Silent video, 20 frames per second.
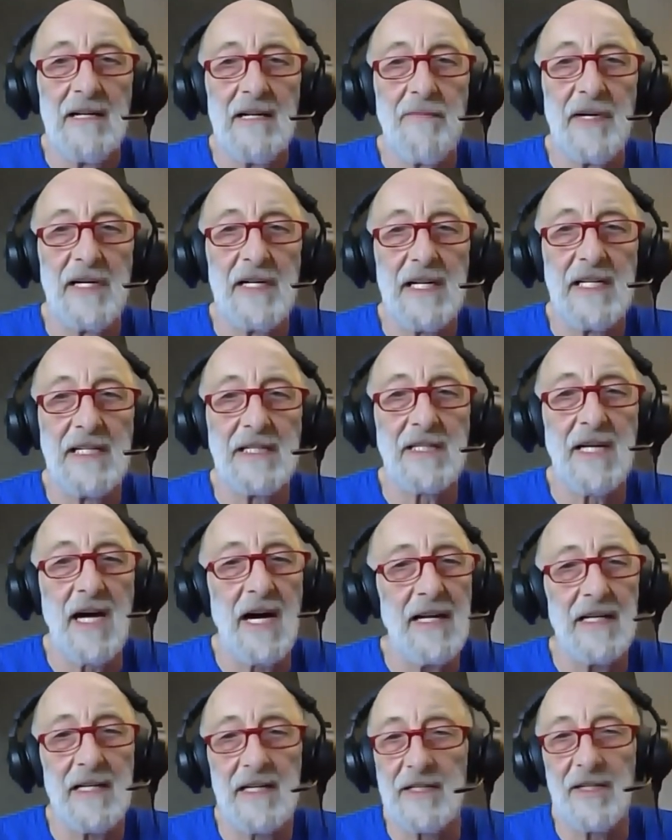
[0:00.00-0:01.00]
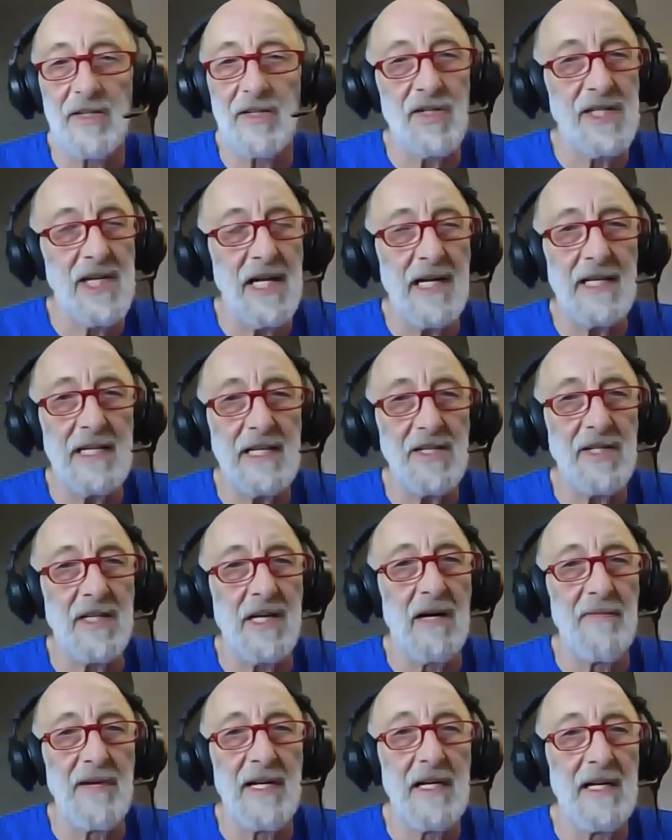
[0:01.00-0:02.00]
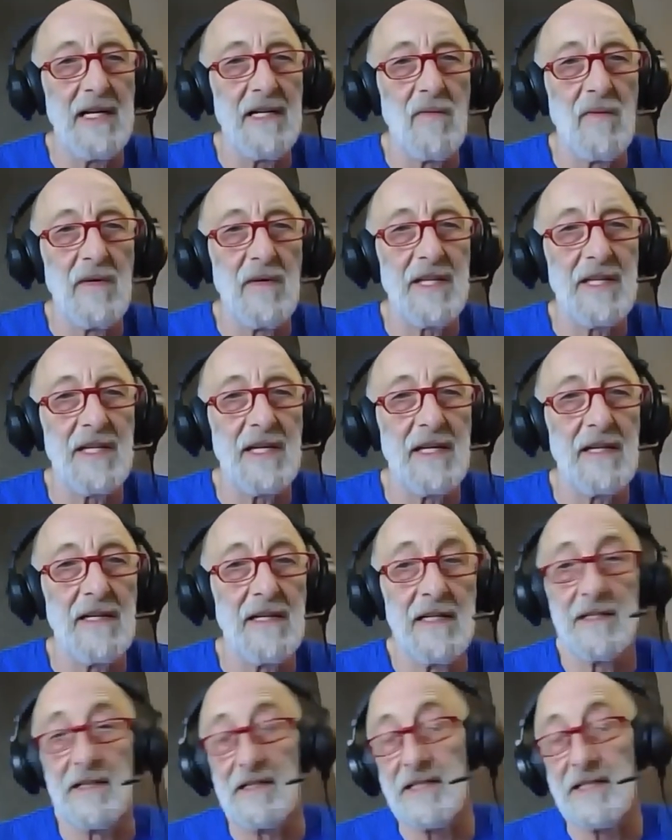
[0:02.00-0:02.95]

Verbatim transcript: But he's got to understand he's coming in with at